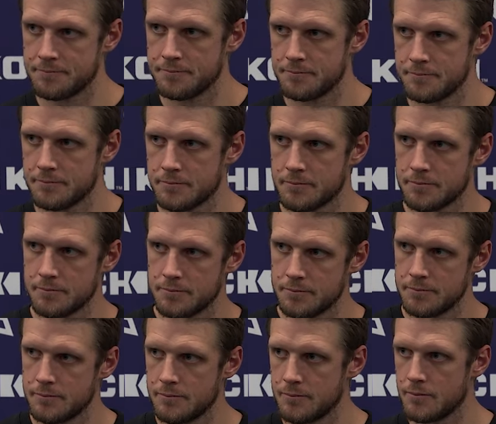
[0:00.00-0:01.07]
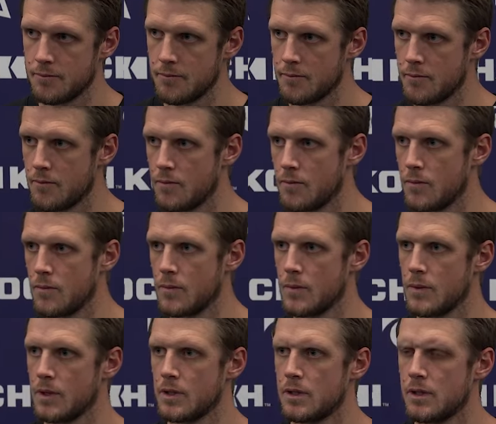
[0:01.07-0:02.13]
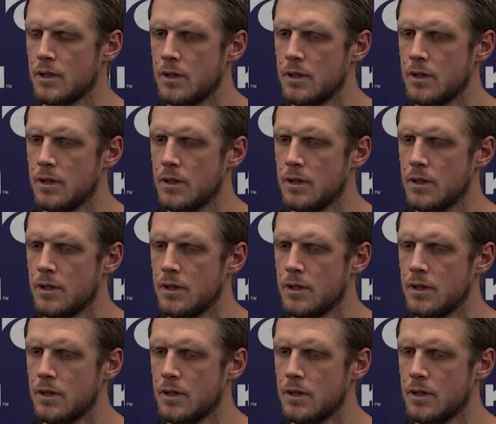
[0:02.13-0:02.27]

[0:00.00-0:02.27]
team has recovered from that kind of a loss?